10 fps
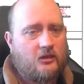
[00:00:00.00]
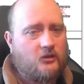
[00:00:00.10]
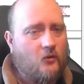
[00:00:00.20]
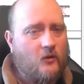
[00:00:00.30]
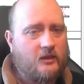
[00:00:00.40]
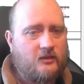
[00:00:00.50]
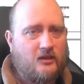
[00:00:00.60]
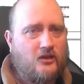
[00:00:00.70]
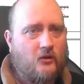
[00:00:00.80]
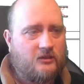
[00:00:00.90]
Draw it
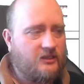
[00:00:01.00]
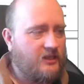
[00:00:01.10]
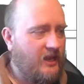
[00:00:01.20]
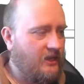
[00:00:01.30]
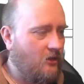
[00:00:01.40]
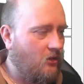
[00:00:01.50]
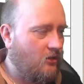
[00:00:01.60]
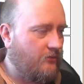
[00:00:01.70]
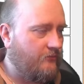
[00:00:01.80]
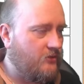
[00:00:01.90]
not at an
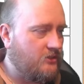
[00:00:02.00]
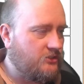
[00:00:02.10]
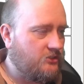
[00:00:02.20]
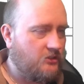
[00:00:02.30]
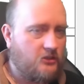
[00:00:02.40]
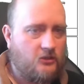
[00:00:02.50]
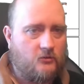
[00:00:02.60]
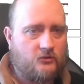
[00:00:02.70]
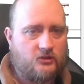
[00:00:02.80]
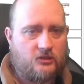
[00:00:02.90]
angle first.
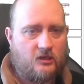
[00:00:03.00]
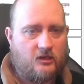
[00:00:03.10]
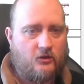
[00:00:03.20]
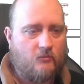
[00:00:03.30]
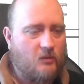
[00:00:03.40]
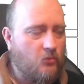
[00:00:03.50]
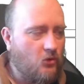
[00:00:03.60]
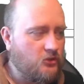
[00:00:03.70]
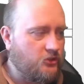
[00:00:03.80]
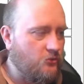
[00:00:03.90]
Use the normal
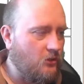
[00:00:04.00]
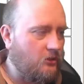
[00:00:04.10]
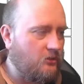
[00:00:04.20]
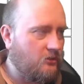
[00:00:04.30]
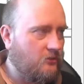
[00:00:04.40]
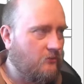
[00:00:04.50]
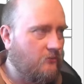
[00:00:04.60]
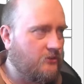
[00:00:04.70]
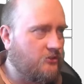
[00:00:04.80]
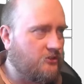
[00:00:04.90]
box tool,
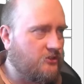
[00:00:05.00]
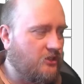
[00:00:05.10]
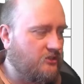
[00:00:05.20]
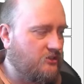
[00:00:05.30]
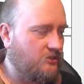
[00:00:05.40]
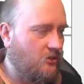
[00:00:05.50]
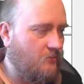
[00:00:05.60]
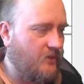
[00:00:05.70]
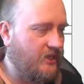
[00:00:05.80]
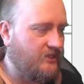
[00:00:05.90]
which does not
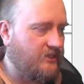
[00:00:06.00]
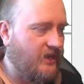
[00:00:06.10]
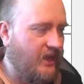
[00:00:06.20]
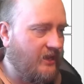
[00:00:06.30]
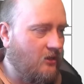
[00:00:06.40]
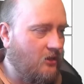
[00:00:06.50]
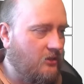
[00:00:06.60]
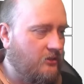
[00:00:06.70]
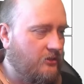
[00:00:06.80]
operate at an angle.